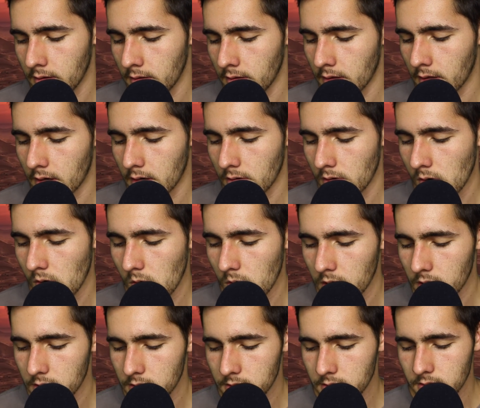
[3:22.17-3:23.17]
that a
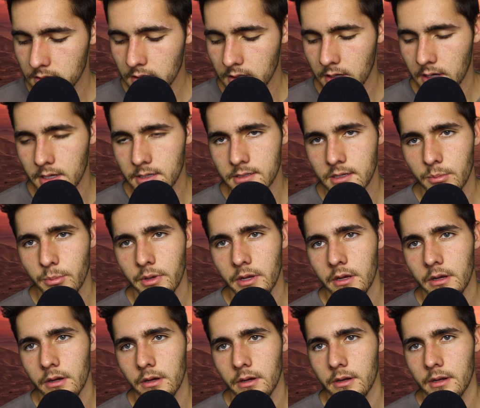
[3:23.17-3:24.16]
horse has
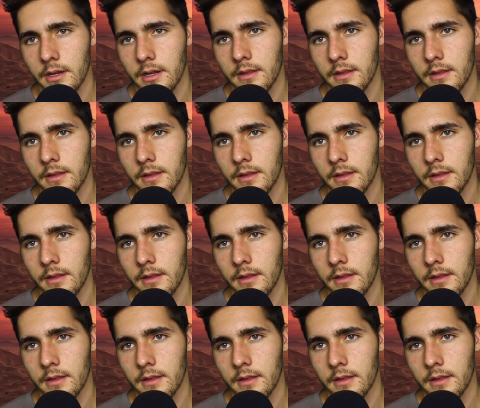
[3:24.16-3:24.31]
appeared